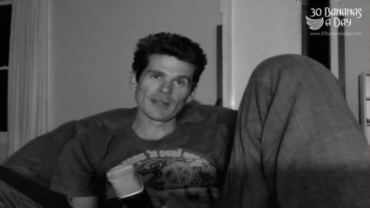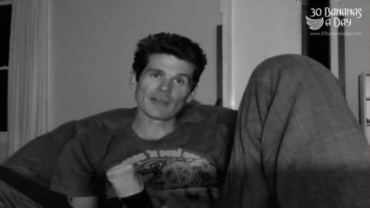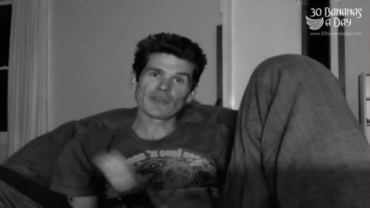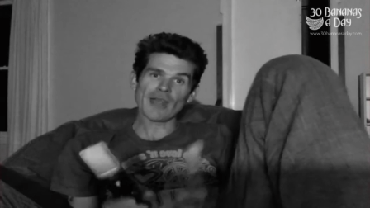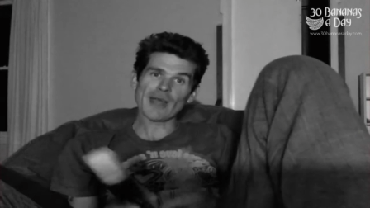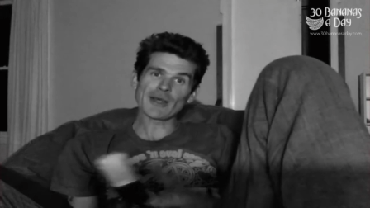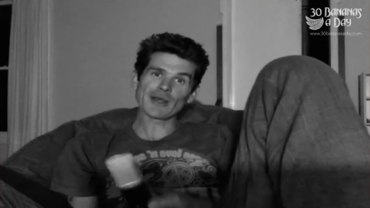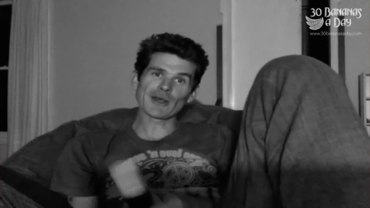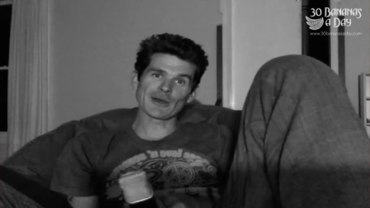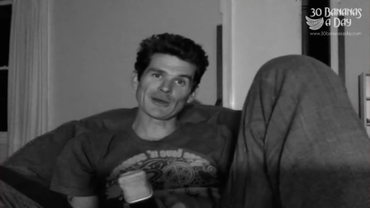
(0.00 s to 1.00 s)
See how
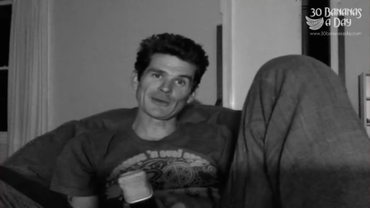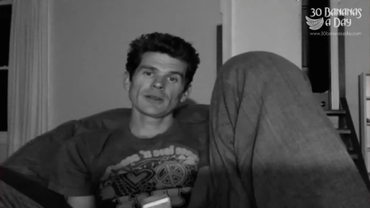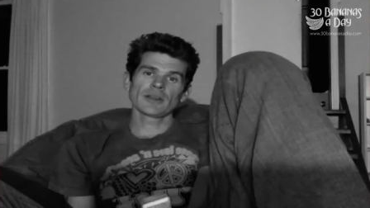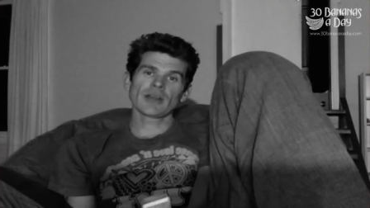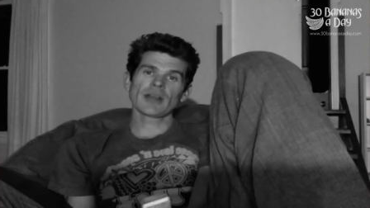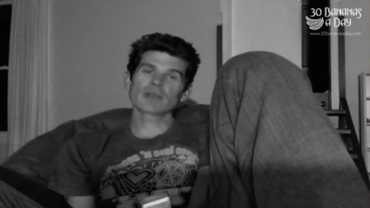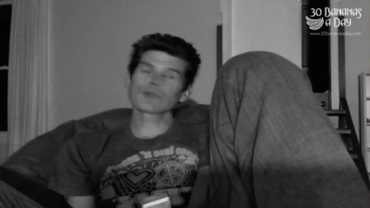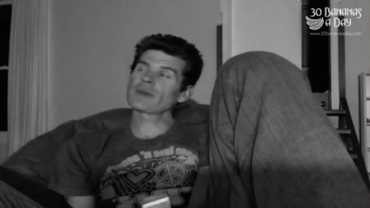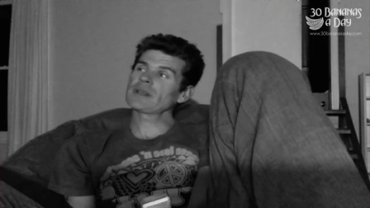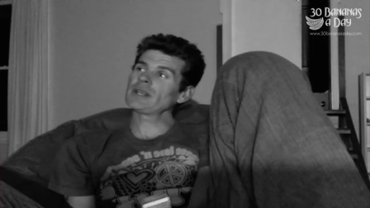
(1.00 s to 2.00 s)
you go. Darling
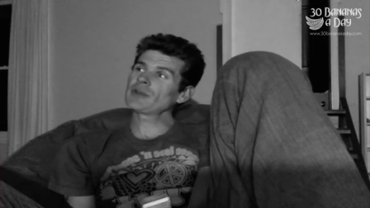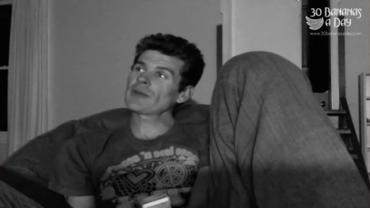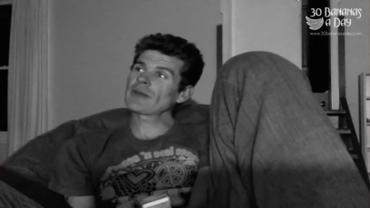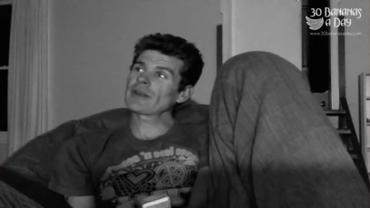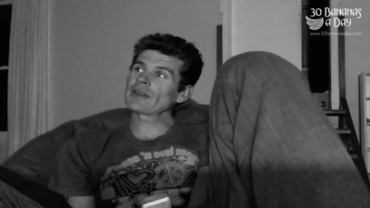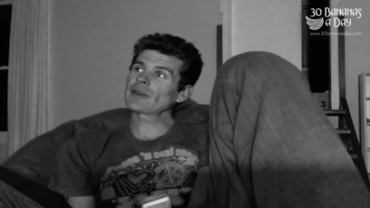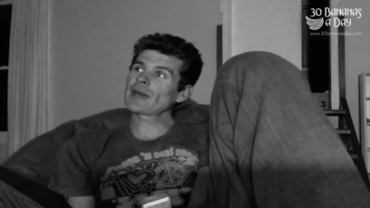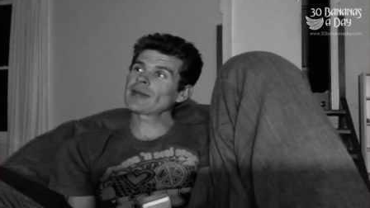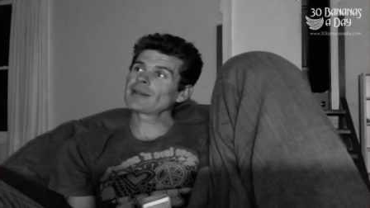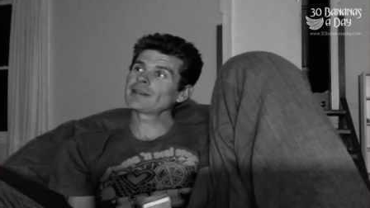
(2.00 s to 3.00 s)
Freelee, do you have anything to
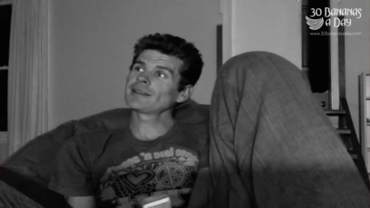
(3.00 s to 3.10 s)
add?